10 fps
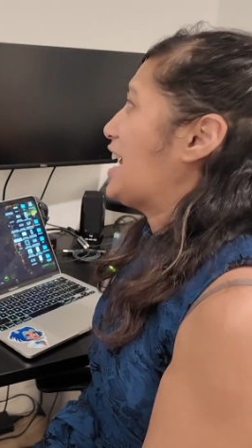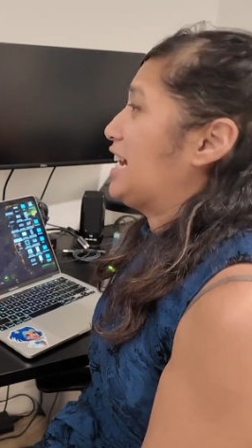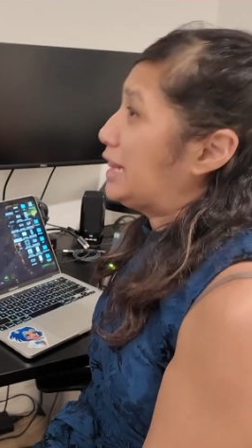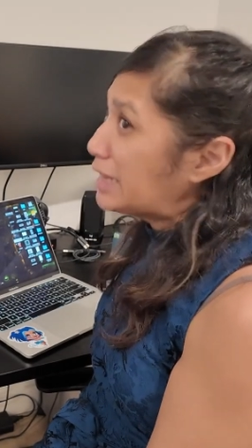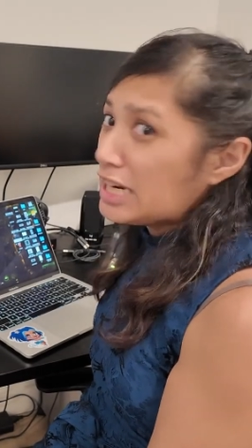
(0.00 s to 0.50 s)
and
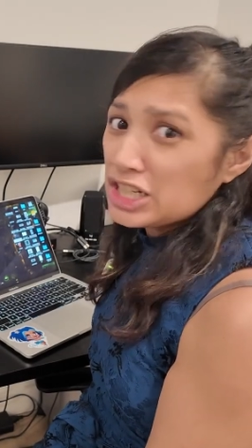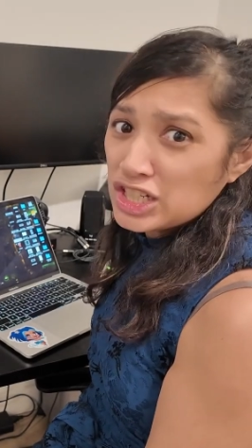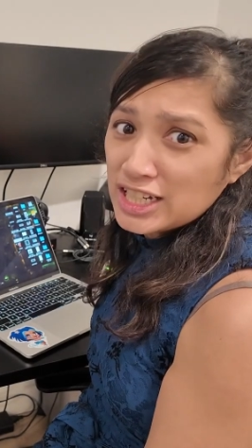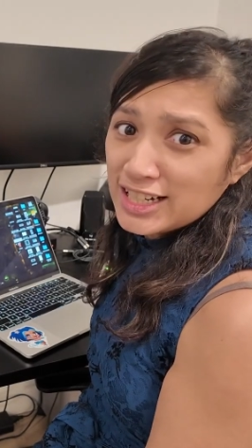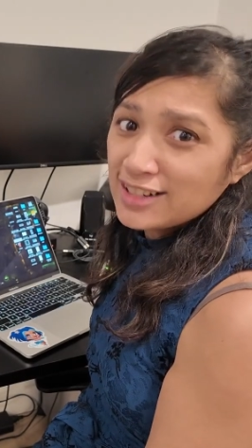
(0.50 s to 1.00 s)

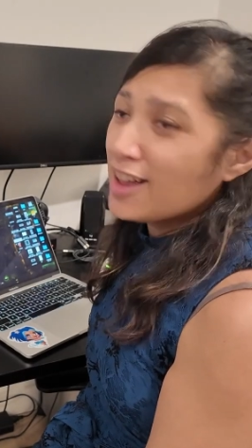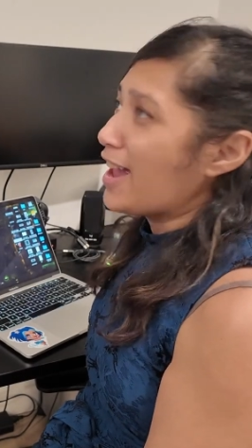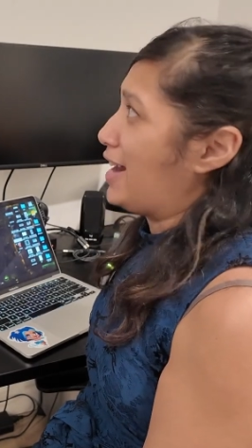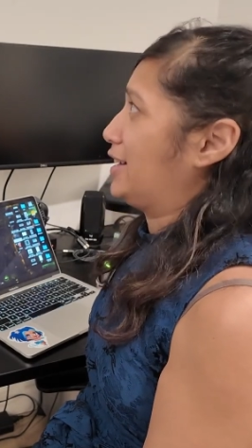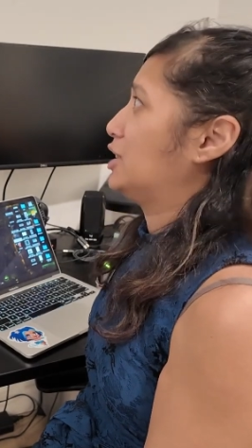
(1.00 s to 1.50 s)
halation
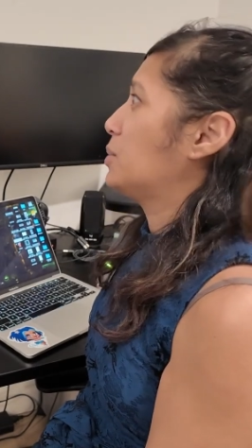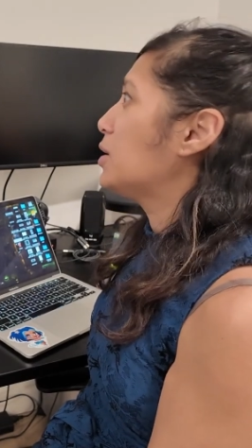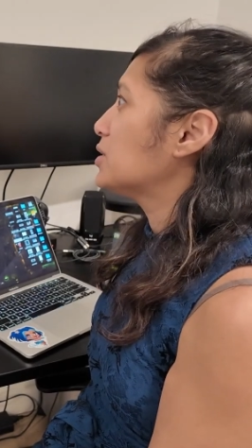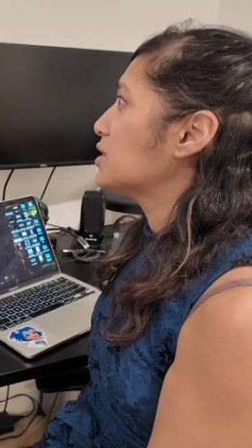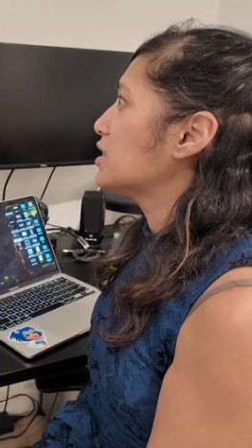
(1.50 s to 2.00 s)
and
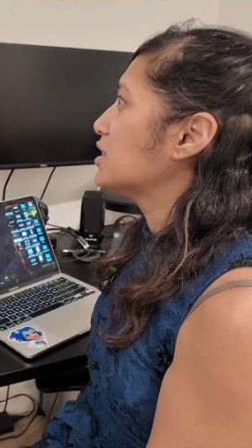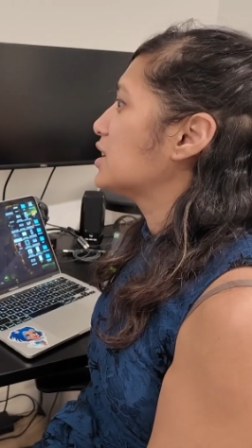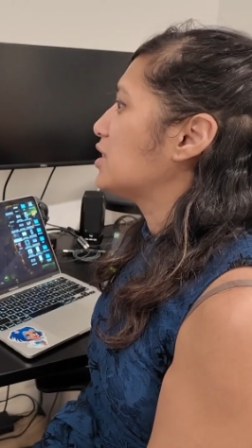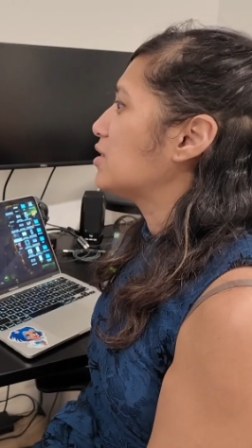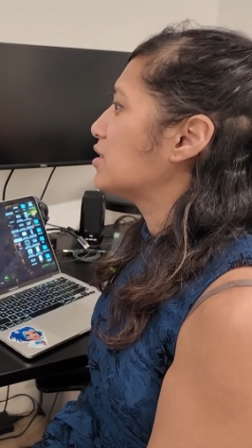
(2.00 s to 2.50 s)
exposure
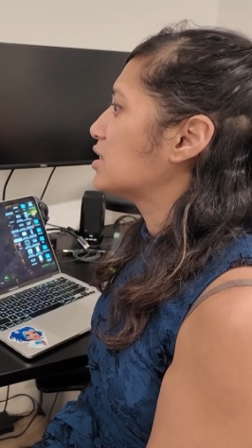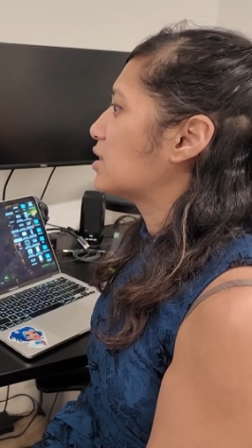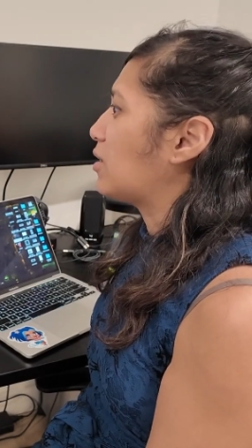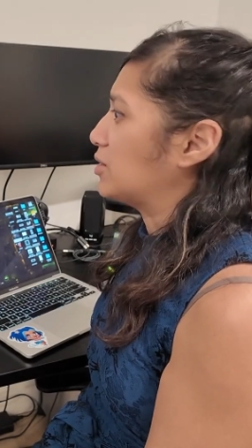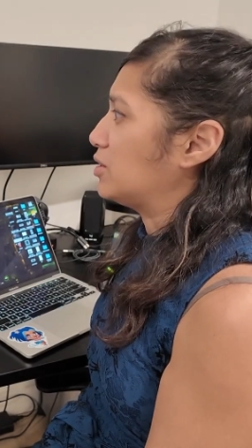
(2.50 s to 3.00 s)
that you can just
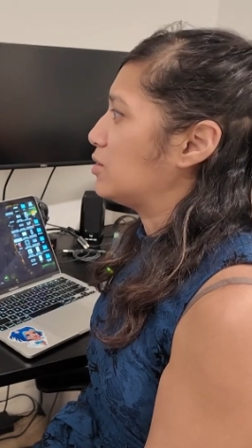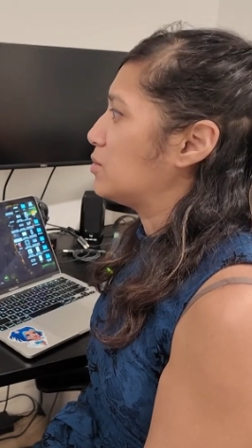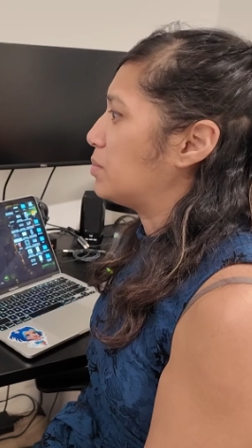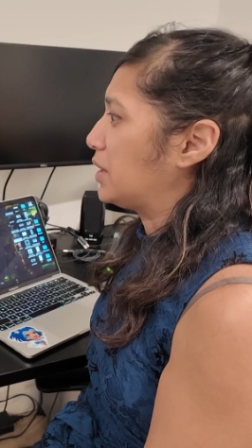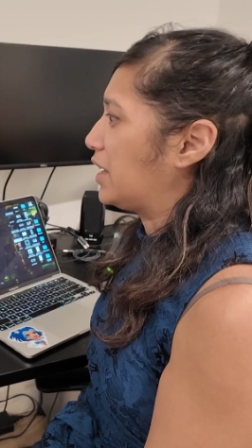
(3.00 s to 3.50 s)
also
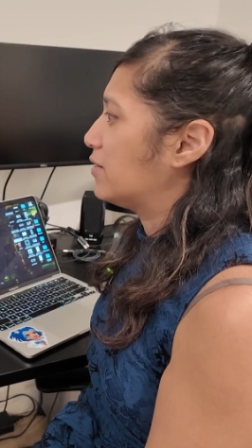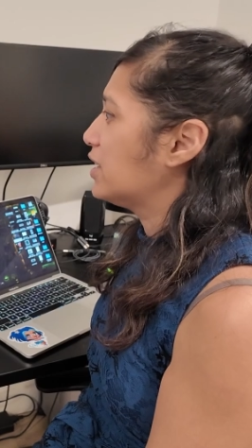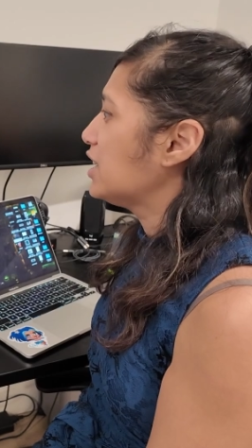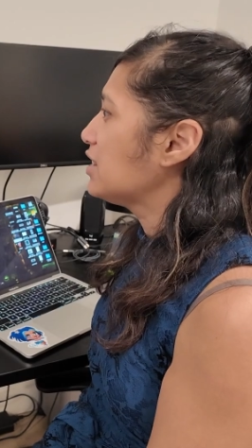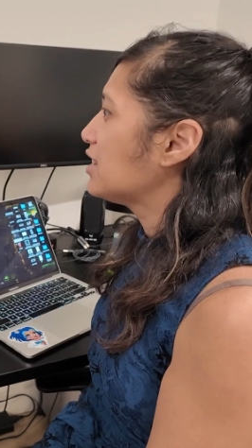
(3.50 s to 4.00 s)
play
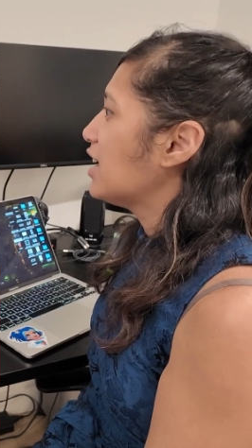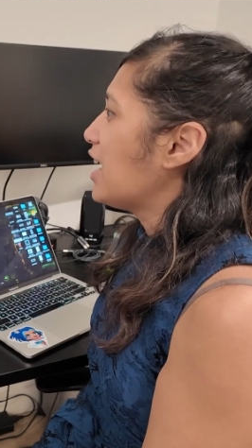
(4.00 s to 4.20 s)
with.